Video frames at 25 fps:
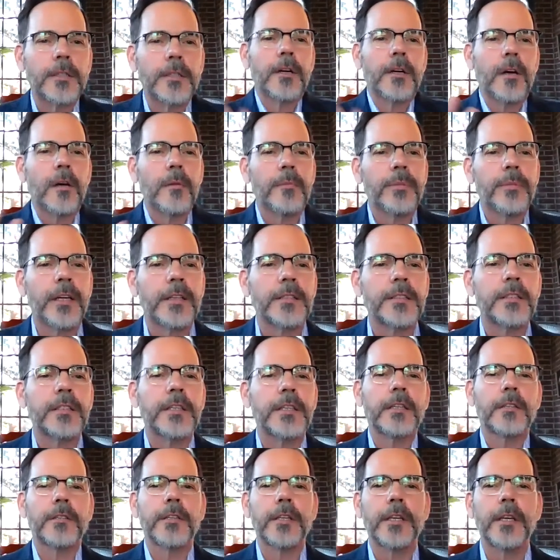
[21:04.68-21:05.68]
the complex
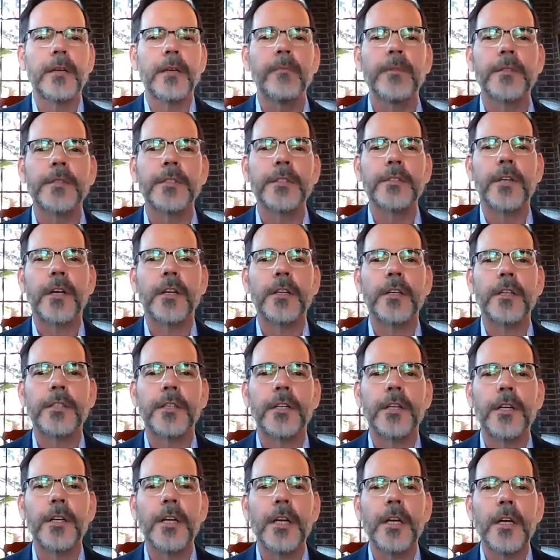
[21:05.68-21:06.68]
legal
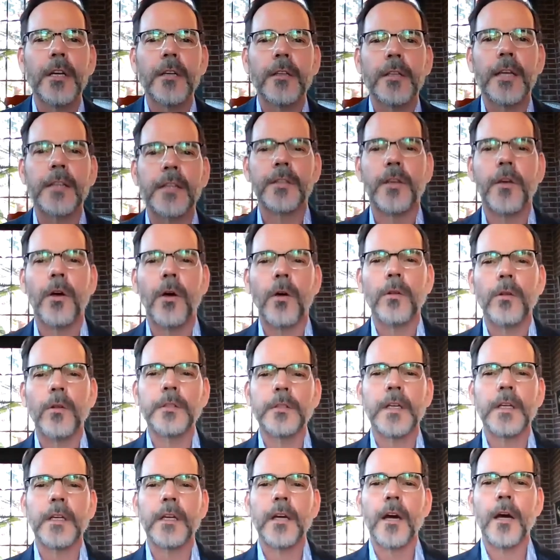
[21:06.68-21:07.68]
infrastructure that's
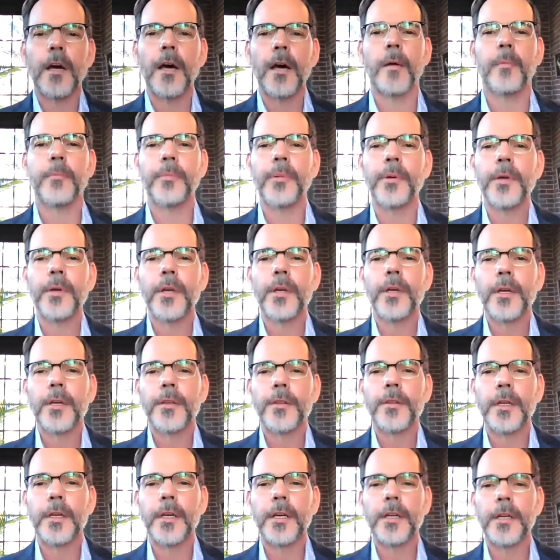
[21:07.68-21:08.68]
holding up
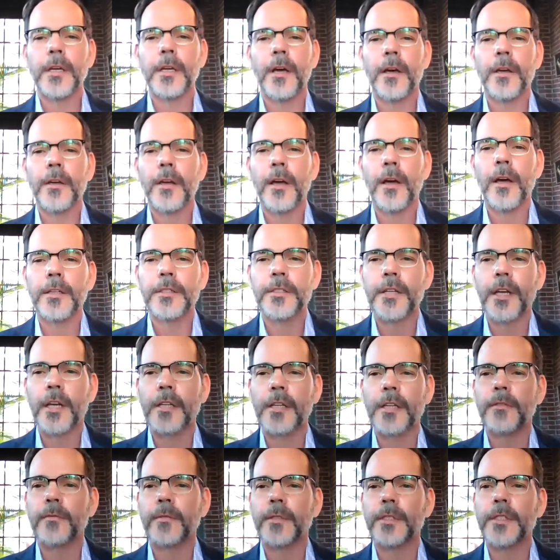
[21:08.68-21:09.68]
the
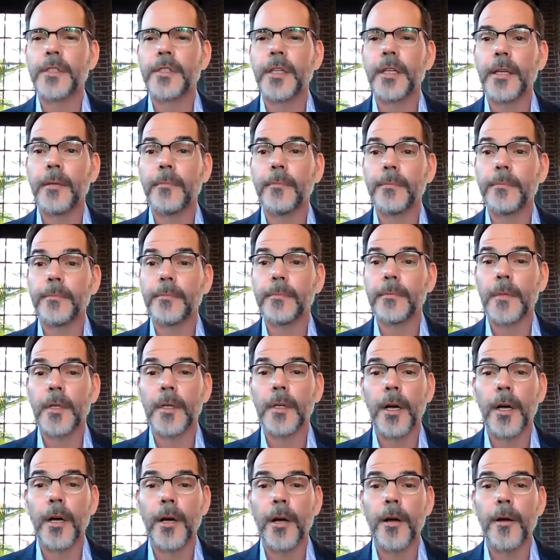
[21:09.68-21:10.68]
unjust regime.
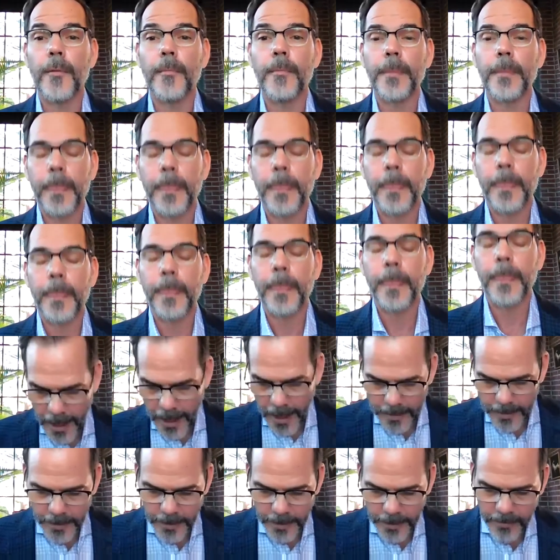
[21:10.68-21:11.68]
Um,
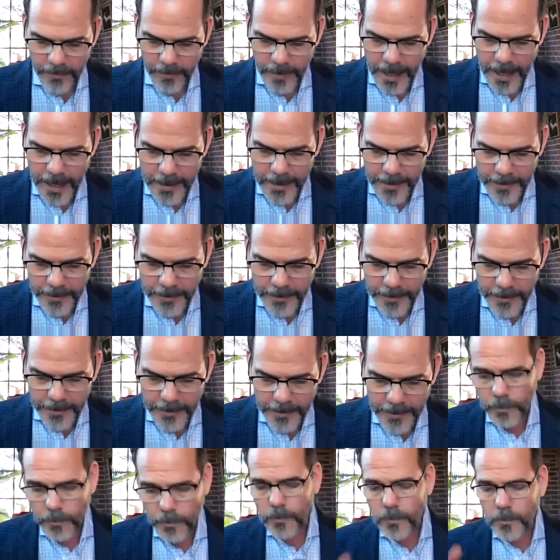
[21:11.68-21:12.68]
and then
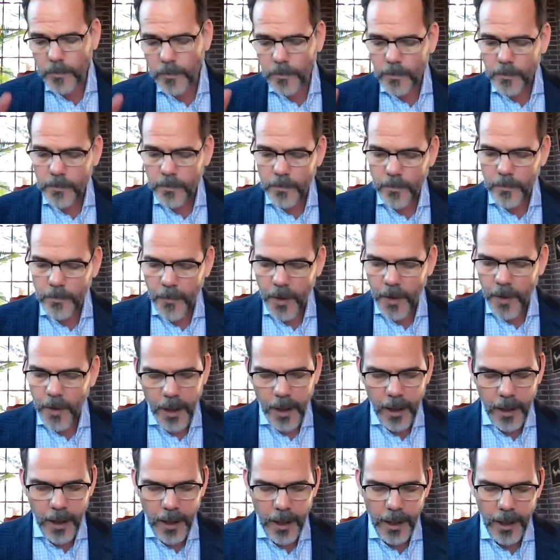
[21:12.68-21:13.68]

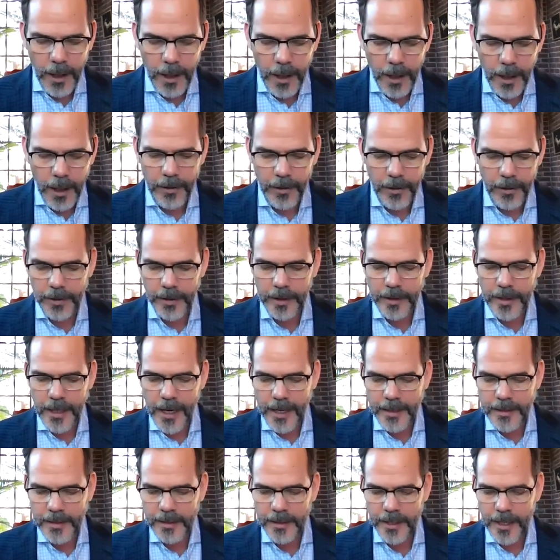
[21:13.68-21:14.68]
uh, the
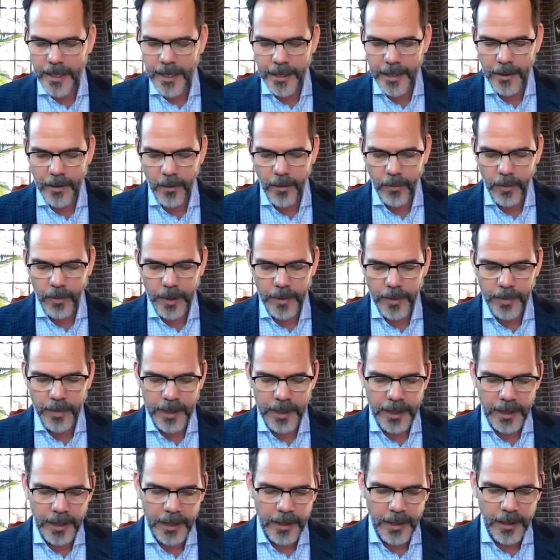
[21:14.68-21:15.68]
next thing would
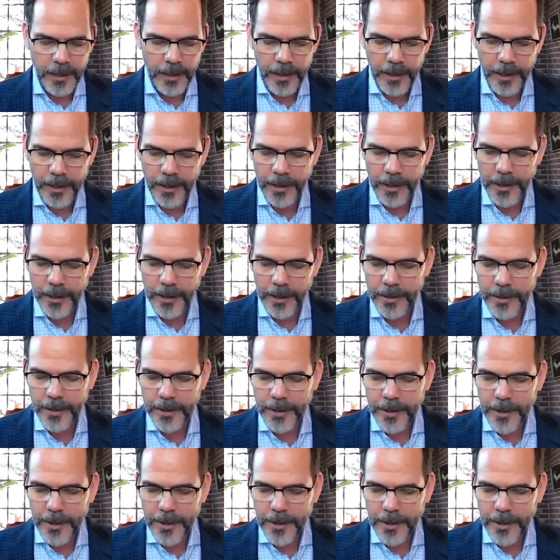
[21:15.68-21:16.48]
be uh,